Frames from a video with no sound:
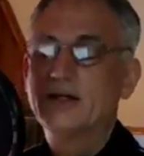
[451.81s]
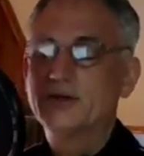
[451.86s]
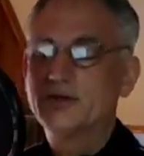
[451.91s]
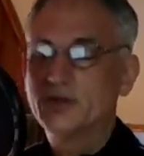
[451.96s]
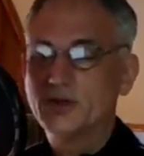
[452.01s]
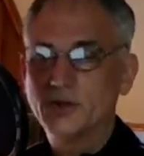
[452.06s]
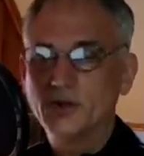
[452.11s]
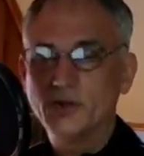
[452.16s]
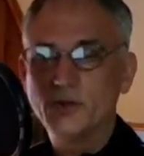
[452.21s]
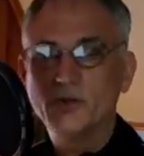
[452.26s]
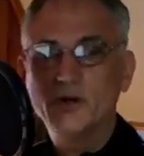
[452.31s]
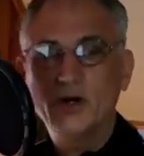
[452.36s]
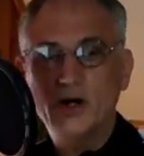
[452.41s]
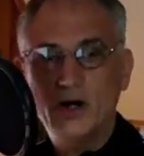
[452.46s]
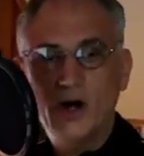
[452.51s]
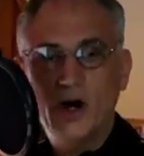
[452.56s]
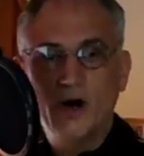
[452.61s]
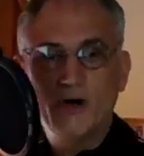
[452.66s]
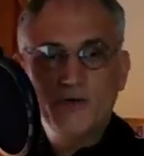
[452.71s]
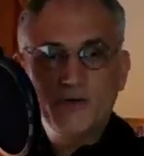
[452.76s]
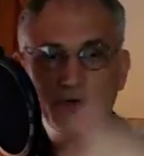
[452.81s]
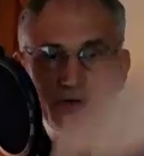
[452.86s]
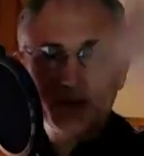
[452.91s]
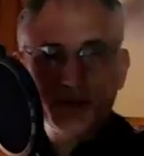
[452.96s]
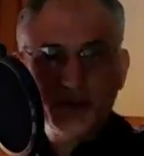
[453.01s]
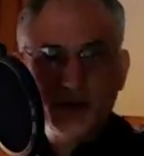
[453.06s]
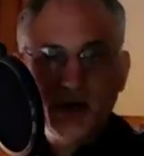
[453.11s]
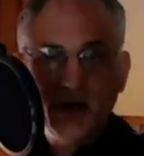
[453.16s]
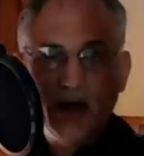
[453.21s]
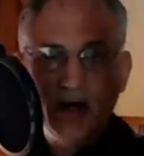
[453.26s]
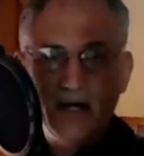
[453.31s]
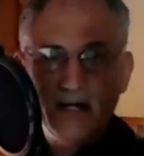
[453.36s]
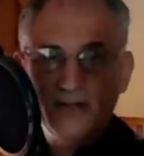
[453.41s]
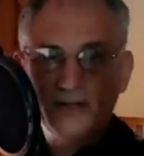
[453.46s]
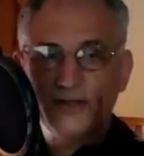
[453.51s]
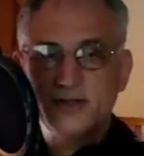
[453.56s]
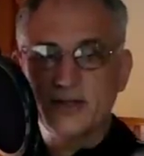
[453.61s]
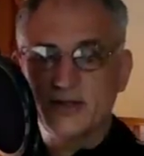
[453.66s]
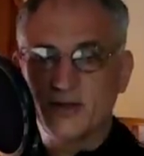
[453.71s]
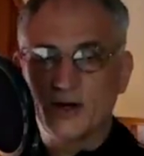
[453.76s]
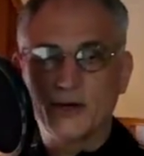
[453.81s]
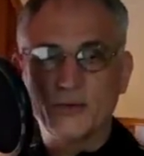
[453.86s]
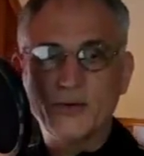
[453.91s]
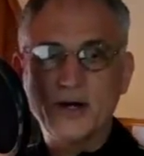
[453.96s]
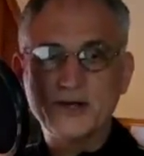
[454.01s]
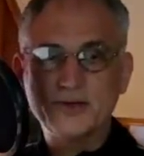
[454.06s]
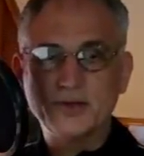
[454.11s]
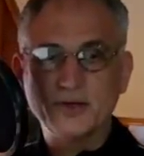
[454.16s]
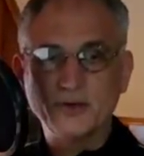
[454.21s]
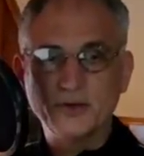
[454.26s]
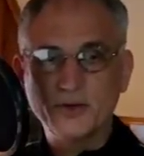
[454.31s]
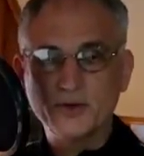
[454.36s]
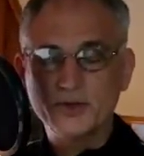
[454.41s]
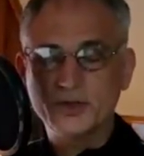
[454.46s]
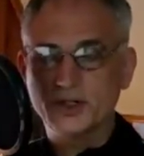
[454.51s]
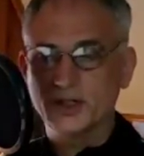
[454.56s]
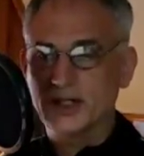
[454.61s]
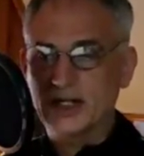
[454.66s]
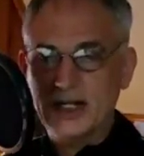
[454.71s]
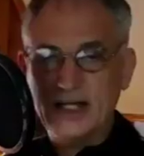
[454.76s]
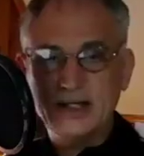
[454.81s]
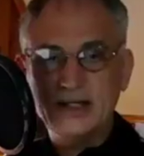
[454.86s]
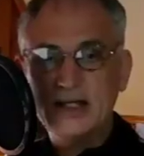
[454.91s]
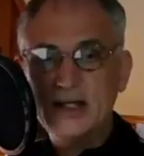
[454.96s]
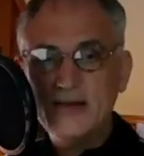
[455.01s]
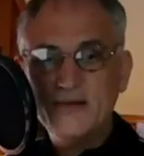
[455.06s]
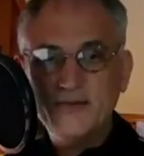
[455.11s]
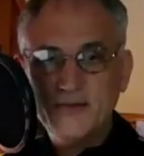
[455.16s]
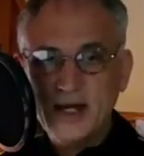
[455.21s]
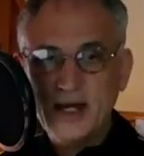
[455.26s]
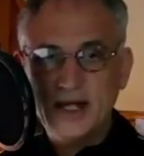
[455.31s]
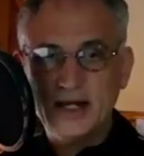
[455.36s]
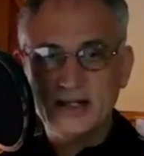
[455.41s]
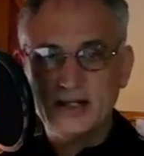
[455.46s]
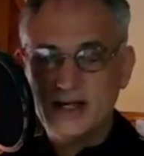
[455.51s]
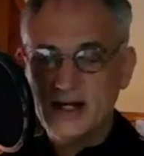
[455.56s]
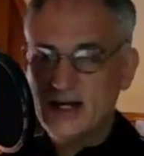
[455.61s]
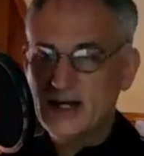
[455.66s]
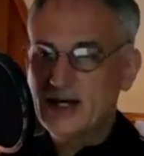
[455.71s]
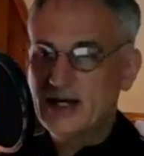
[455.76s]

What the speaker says: to oversize their resolution in the event